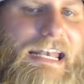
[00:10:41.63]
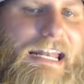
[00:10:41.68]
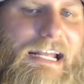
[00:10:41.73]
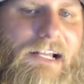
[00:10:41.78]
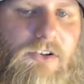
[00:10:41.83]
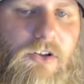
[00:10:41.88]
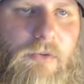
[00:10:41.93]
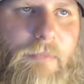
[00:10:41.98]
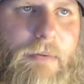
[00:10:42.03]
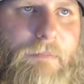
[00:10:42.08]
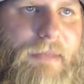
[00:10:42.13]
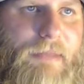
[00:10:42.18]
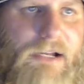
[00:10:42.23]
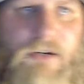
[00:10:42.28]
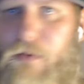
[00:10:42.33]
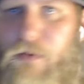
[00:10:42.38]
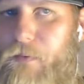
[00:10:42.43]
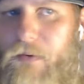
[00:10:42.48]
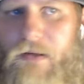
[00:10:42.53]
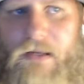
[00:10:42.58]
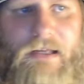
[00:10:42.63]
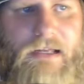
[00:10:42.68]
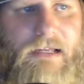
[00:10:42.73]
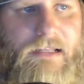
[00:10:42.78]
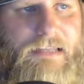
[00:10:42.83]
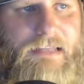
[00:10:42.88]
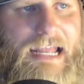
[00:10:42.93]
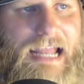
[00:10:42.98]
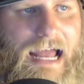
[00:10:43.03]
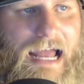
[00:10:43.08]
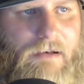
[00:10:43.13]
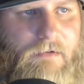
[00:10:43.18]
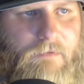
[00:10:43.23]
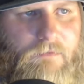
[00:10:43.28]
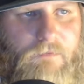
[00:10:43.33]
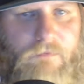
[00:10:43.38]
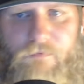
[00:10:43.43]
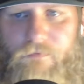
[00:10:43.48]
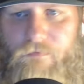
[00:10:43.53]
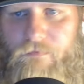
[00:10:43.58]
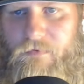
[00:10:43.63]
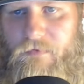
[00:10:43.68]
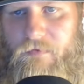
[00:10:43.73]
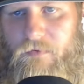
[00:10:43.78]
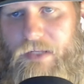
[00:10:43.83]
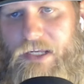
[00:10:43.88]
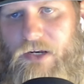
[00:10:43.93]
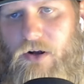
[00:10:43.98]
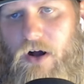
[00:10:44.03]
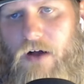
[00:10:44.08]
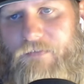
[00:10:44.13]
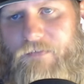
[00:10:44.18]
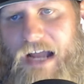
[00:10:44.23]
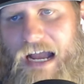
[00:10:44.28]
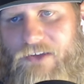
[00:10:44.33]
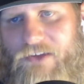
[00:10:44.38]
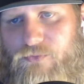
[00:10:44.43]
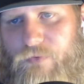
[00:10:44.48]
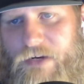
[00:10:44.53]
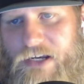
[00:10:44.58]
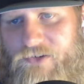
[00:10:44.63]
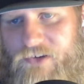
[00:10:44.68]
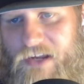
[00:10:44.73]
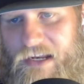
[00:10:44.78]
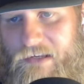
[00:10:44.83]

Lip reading: inning a little bit bigger. They had leadoff guys reach